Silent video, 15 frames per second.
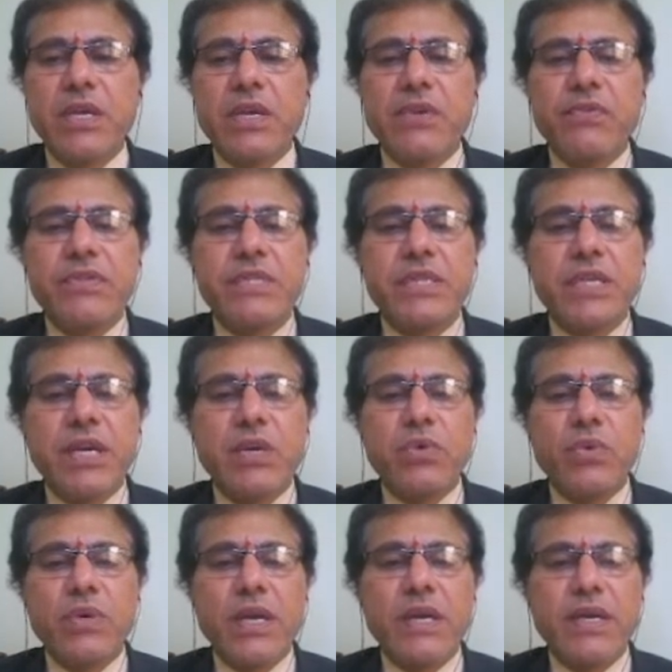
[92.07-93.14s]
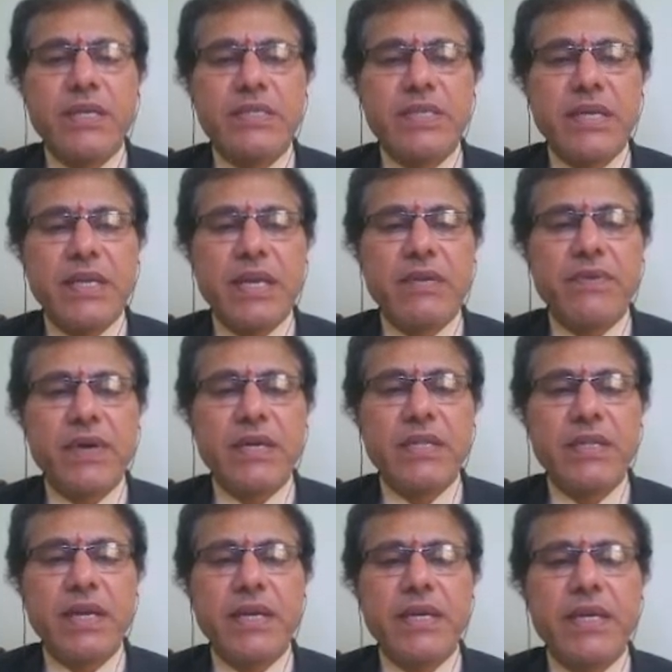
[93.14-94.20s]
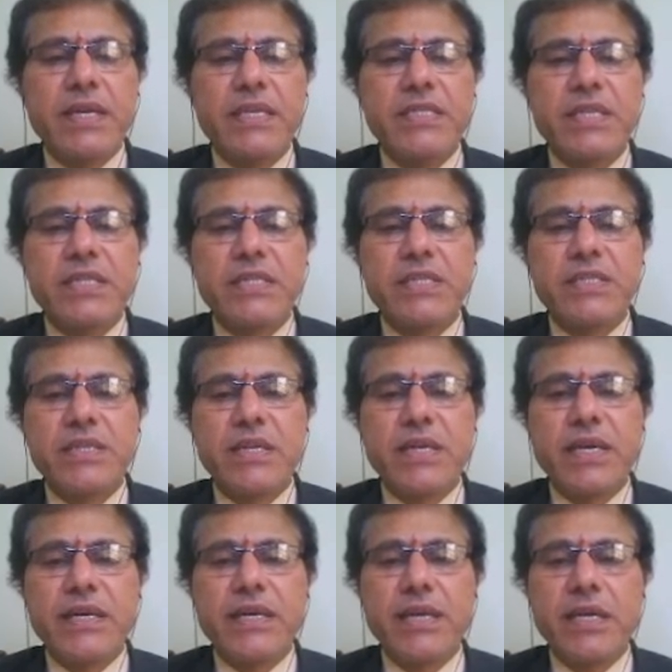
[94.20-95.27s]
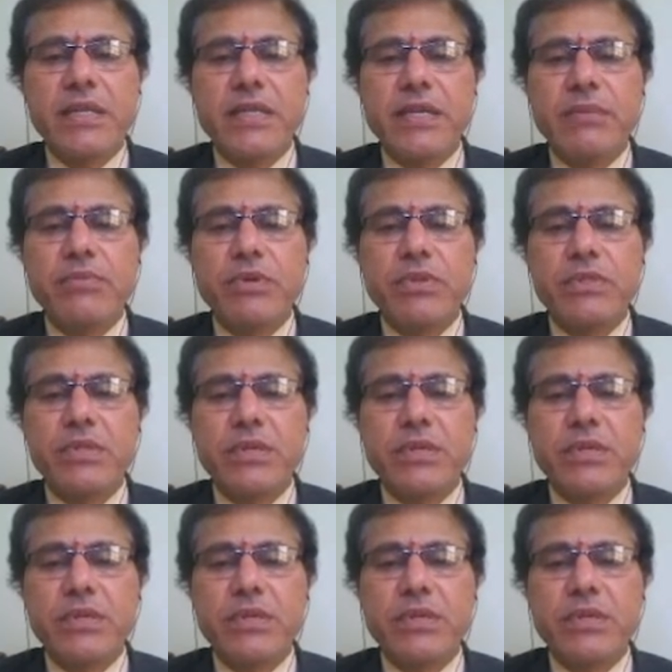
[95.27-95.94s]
visited 2 countries, delivered 13 guest lectures and edited 3 books,